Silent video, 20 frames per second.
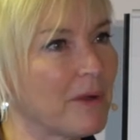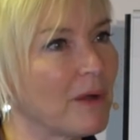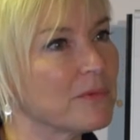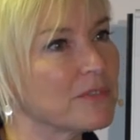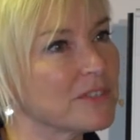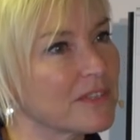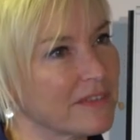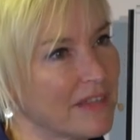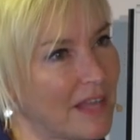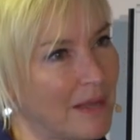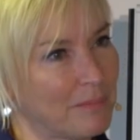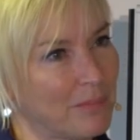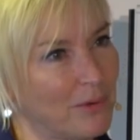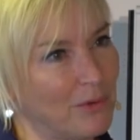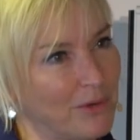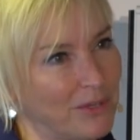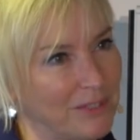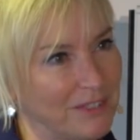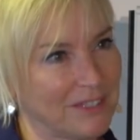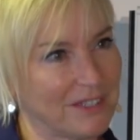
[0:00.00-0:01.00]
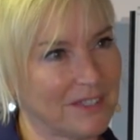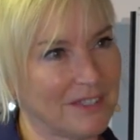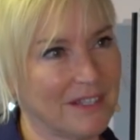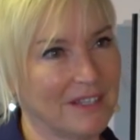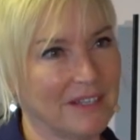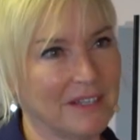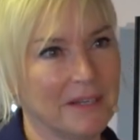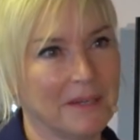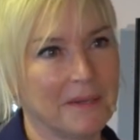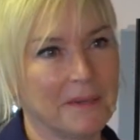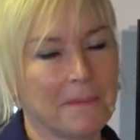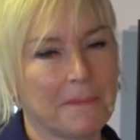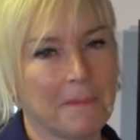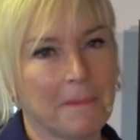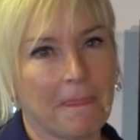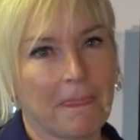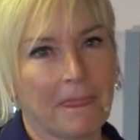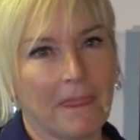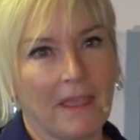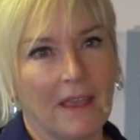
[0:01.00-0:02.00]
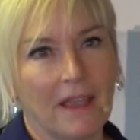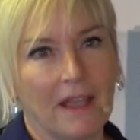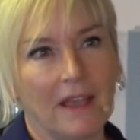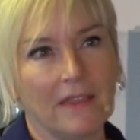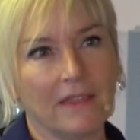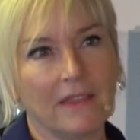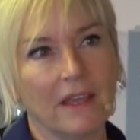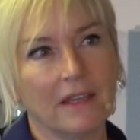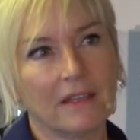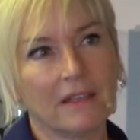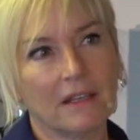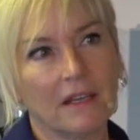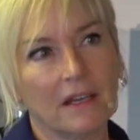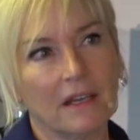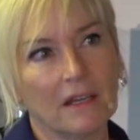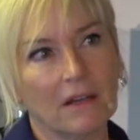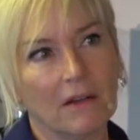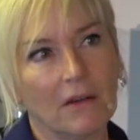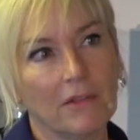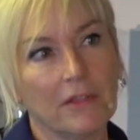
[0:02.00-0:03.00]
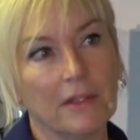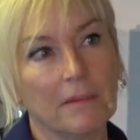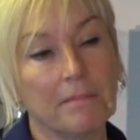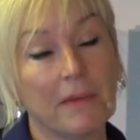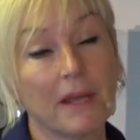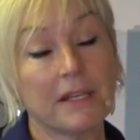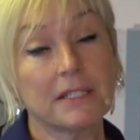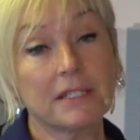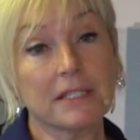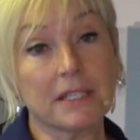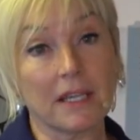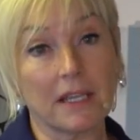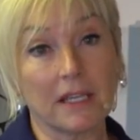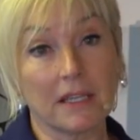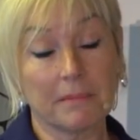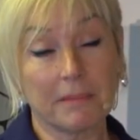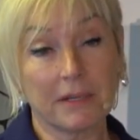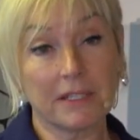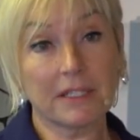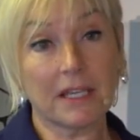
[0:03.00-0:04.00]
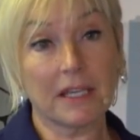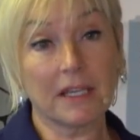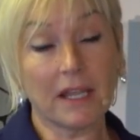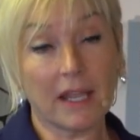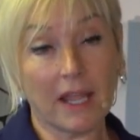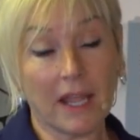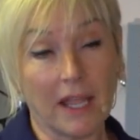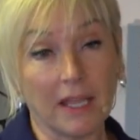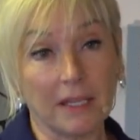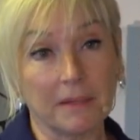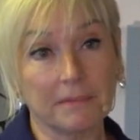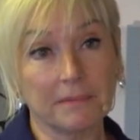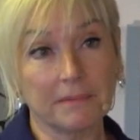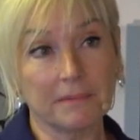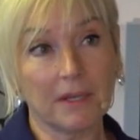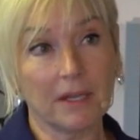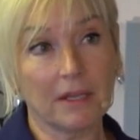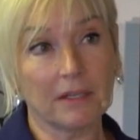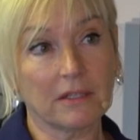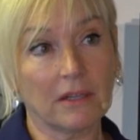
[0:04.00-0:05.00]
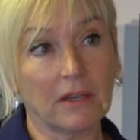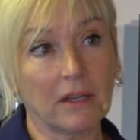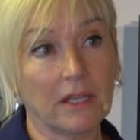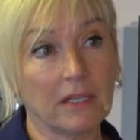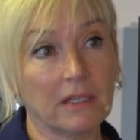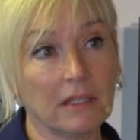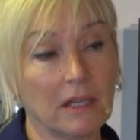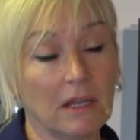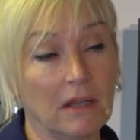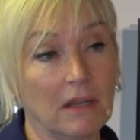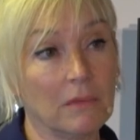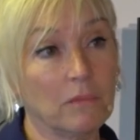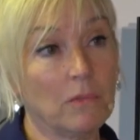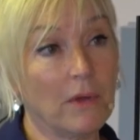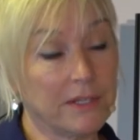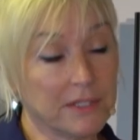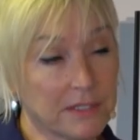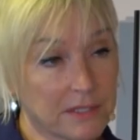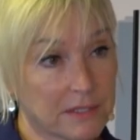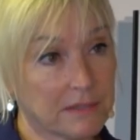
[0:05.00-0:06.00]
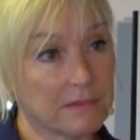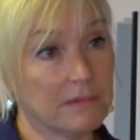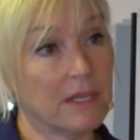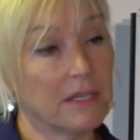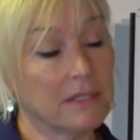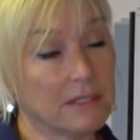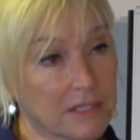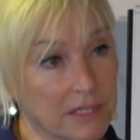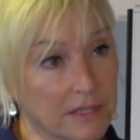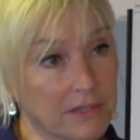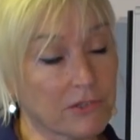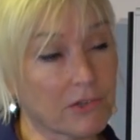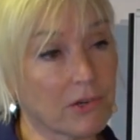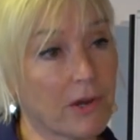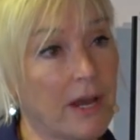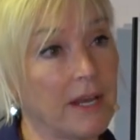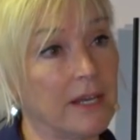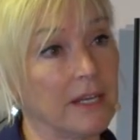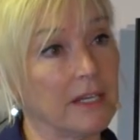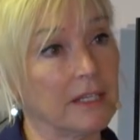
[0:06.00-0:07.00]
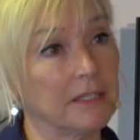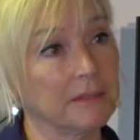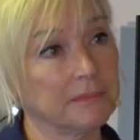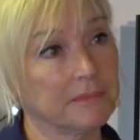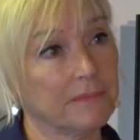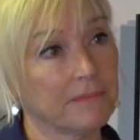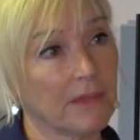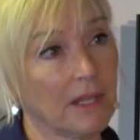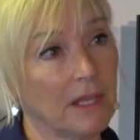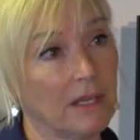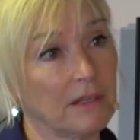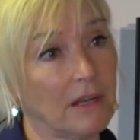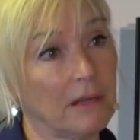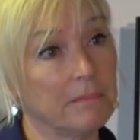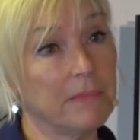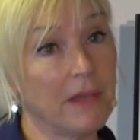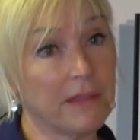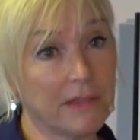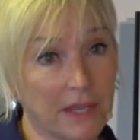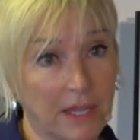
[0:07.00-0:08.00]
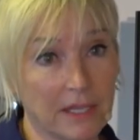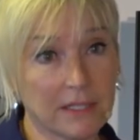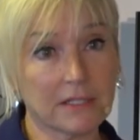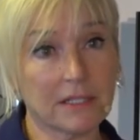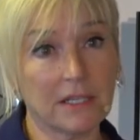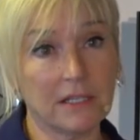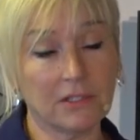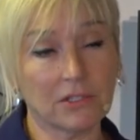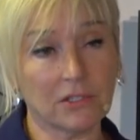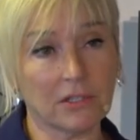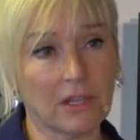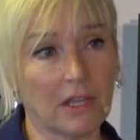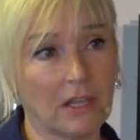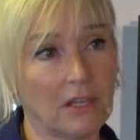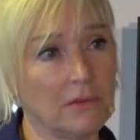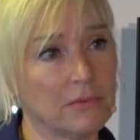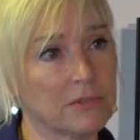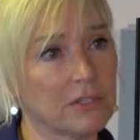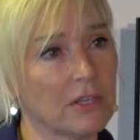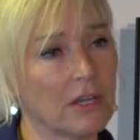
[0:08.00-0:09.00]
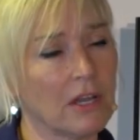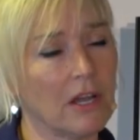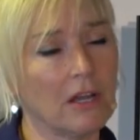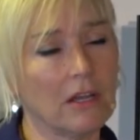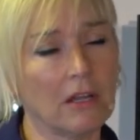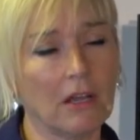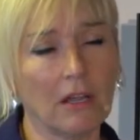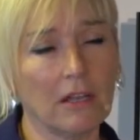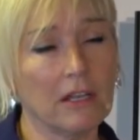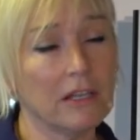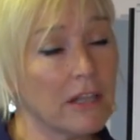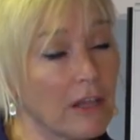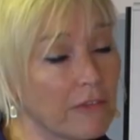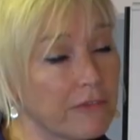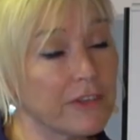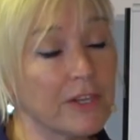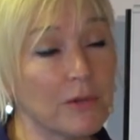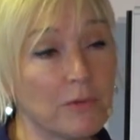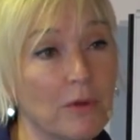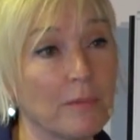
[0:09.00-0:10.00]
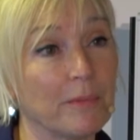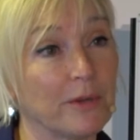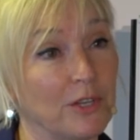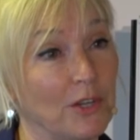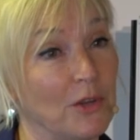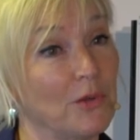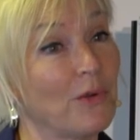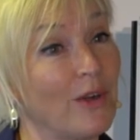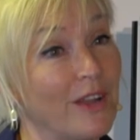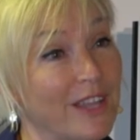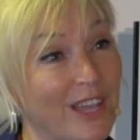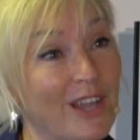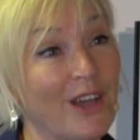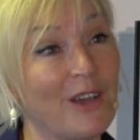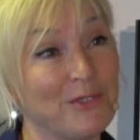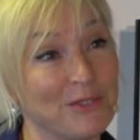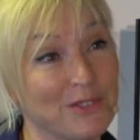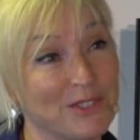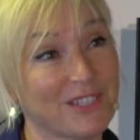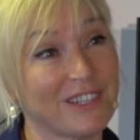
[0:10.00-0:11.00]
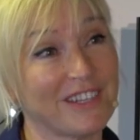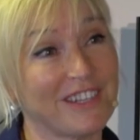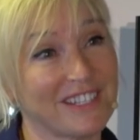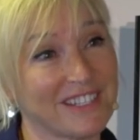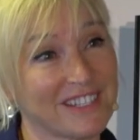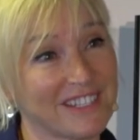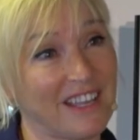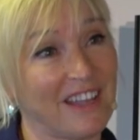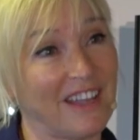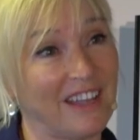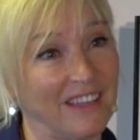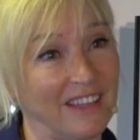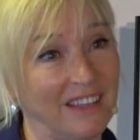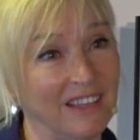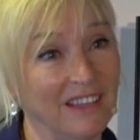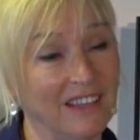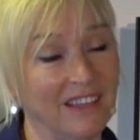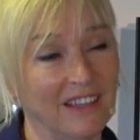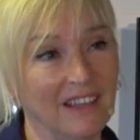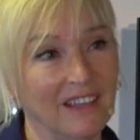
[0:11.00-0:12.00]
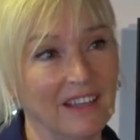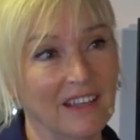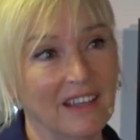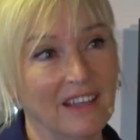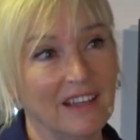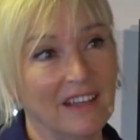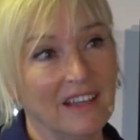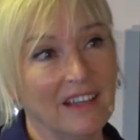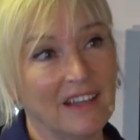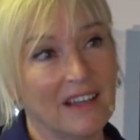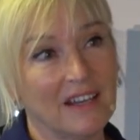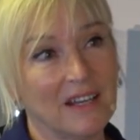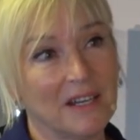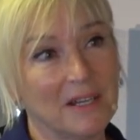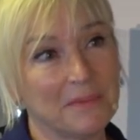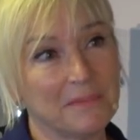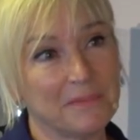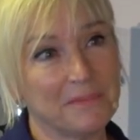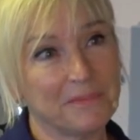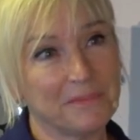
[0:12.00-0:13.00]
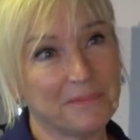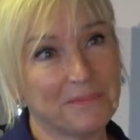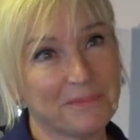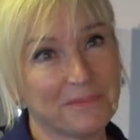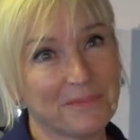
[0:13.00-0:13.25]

but I was at that point. And then uh, on the Monday, the Monday came, and I, I went into the training, and I met the head teacher there, who was a, a lovely woman who I coach to this day. Um,